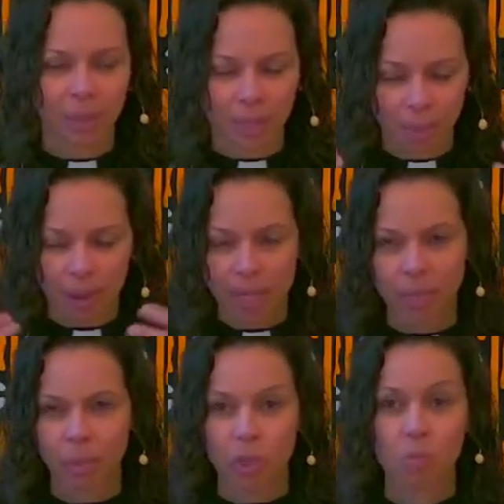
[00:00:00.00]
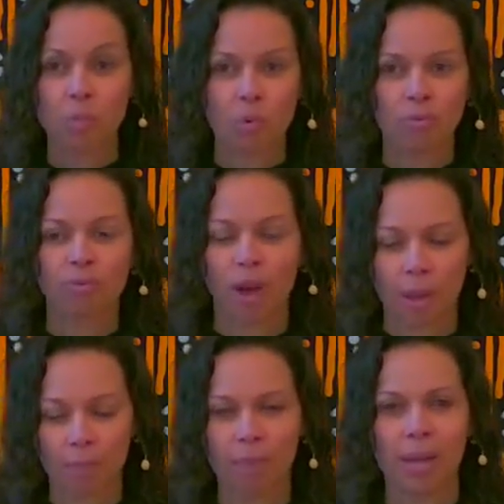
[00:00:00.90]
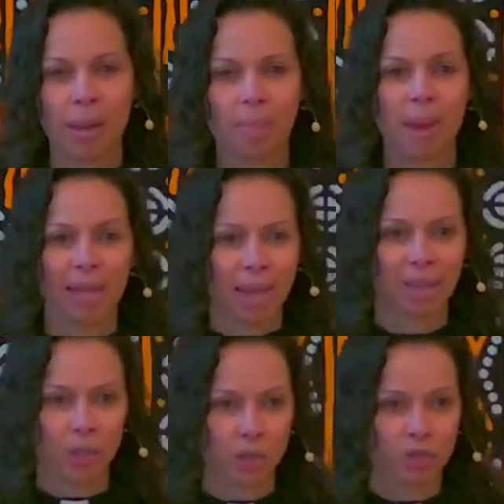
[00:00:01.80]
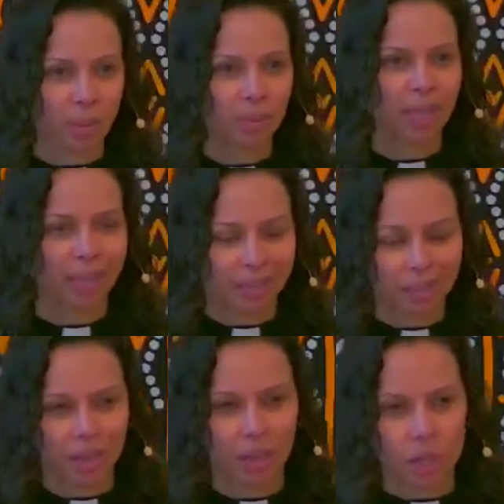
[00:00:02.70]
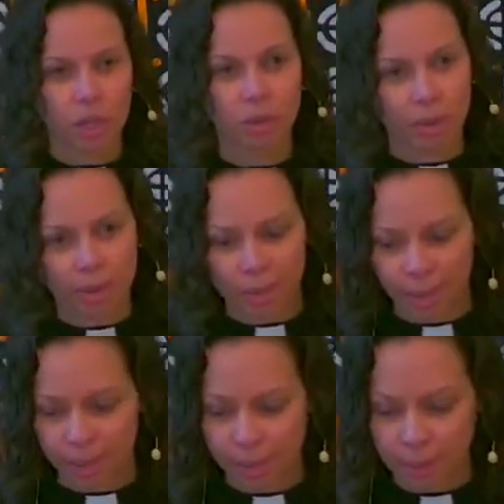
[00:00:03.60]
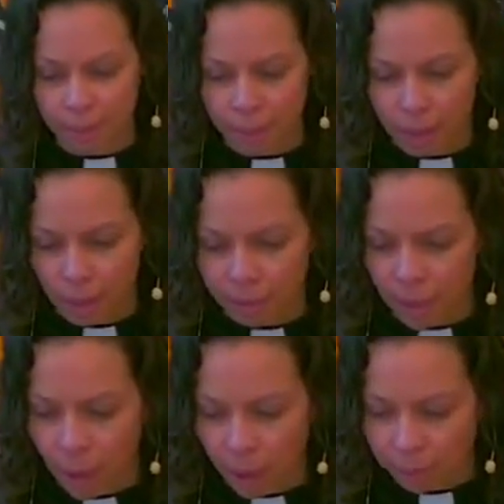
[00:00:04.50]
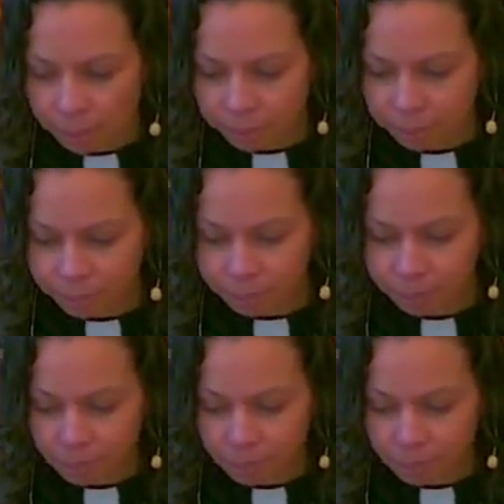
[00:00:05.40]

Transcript: that's when it's possible to move from my legs are trembling to a sense of calm.